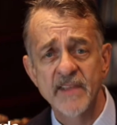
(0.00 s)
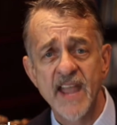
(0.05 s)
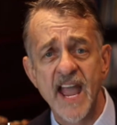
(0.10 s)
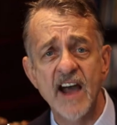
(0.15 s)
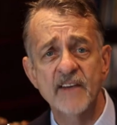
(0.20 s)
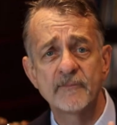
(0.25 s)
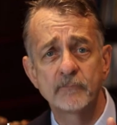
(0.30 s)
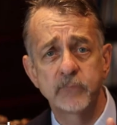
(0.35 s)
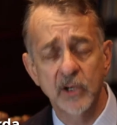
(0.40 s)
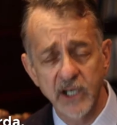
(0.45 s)

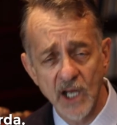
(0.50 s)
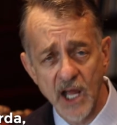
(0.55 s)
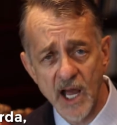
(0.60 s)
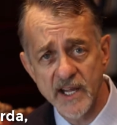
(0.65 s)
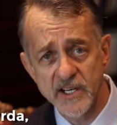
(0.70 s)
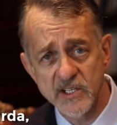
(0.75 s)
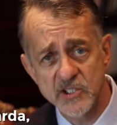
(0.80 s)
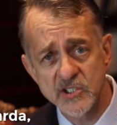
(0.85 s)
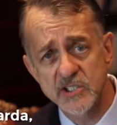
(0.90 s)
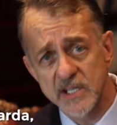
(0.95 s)
have
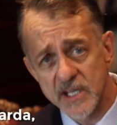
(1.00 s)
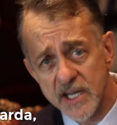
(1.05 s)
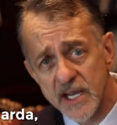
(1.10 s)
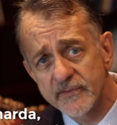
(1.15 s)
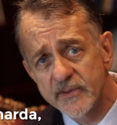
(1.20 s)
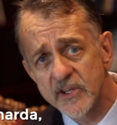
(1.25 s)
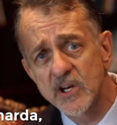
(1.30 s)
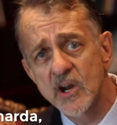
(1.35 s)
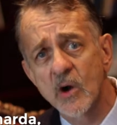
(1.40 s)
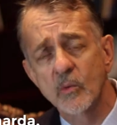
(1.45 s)
plunged,
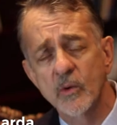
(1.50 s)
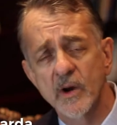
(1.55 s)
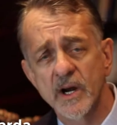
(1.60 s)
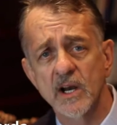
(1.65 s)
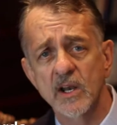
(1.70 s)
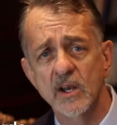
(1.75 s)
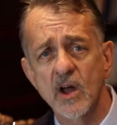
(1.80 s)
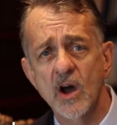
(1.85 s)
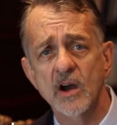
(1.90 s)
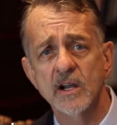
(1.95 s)
if you know where
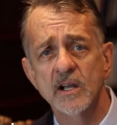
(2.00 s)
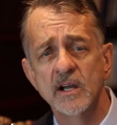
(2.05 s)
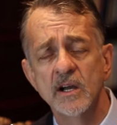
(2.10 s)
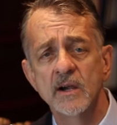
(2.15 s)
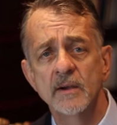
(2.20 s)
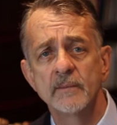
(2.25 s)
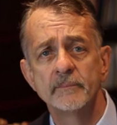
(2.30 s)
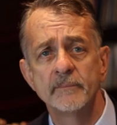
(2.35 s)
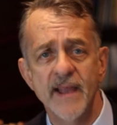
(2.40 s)
to look,